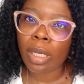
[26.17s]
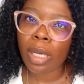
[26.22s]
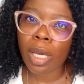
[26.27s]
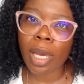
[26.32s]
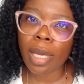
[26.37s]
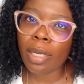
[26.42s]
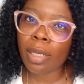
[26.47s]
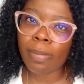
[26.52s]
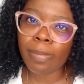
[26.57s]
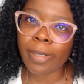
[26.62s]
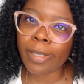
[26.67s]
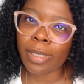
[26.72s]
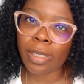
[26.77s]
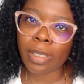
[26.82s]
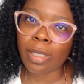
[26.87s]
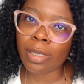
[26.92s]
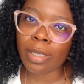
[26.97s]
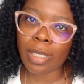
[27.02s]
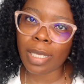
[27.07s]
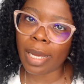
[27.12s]
anybody
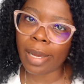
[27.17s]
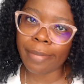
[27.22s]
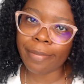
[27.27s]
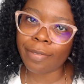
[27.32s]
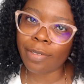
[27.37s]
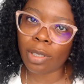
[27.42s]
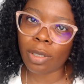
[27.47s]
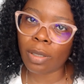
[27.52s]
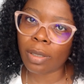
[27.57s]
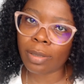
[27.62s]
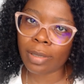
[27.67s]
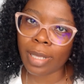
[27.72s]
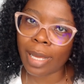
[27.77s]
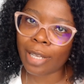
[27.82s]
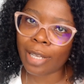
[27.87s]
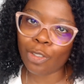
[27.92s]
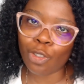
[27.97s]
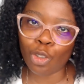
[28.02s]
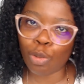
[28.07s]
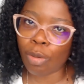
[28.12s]
got time for all
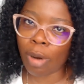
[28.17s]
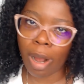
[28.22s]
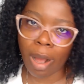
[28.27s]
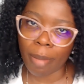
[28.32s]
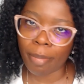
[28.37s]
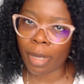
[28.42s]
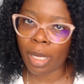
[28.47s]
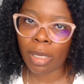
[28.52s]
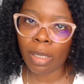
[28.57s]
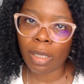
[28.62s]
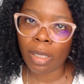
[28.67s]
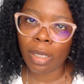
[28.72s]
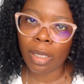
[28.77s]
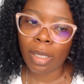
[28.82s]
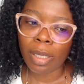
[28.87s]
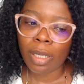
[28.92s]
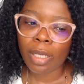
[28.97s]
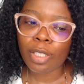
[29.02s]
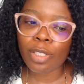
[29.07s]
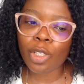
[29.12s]
that drama?
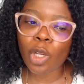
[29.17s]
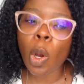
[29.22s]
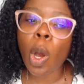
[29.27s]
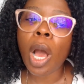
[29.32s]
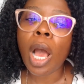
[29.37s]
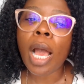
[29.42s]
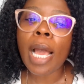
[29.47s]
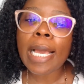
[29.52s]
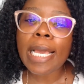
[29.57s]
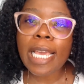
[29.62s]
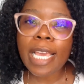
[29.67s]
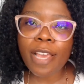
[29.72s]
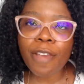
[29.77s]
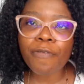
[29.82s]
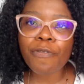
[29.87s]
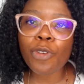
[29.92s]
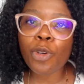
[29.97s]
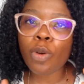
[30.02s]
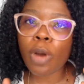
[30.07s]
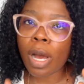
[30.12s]
So
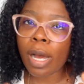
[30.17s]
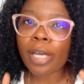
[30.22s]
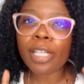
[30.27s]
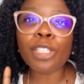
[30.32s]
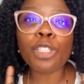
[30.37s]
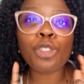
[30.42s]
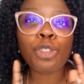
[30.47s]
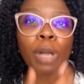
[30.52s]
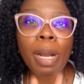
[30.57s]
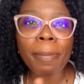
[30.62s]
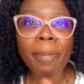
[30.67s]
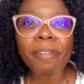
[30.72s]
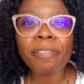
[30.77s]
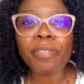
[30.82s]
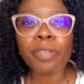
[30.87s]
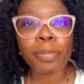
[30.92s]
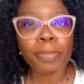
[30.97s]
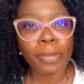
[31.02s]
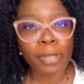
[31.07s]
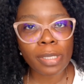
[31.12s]
if you are a
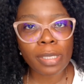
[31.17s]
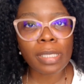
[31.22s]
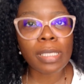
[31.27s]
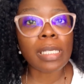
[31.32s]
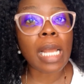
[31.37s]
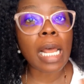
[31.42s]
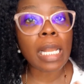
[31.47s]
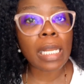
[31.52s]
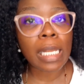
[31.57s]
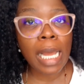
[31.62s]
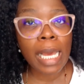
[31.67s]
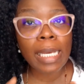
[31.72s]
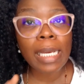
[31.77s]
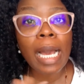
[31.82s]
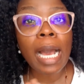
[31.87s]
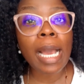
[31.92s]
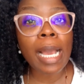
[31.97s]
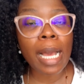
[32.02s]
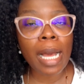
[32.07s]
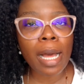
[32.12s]
drama-free person like
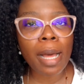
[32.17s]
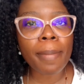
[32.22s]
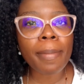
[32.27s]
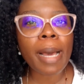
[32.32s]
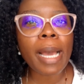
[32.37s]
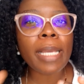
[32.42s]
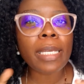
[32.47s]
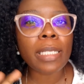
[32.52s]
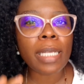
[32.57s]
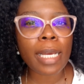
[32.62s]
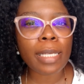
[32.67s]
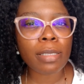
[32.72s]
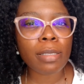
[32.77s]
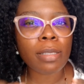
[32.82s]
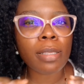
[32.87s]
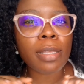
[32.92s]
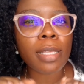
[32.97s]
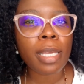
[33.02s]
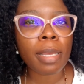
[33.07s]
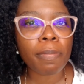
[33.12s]
I am, and you like to
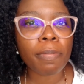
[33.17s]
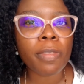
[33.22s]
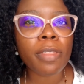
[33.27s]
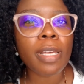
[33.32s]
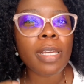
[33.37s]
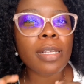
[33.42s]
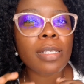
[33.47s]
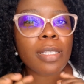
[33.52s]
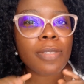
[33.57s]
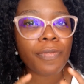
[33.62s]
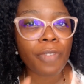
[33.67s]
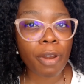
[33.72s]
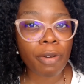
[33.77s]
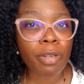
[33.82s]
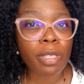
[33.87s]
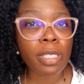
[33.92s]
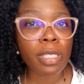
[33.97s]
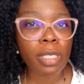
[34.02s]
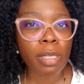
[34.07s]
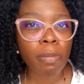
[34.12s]
keep things very
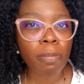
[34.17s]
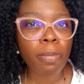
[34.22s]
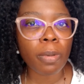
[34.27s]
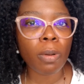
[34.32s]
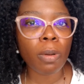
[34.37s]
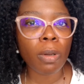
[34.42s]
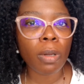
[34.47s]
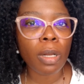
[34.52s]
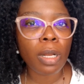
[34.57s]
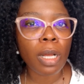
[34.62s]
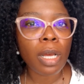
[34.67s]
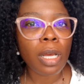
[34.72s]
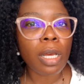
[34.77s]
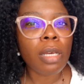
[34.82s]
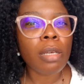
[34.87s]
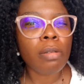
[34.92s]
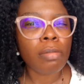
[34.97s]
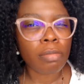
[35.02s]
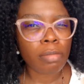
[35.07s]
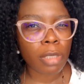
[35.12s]
simple,
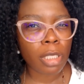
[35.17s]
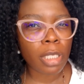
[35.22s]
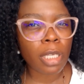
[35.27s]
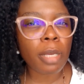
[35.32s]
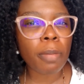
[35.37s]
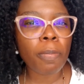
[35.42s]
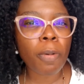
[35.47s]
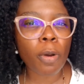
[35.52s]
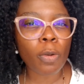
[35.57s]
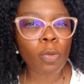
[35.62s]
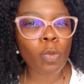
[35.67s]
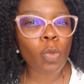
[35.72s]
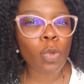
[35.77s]
keep on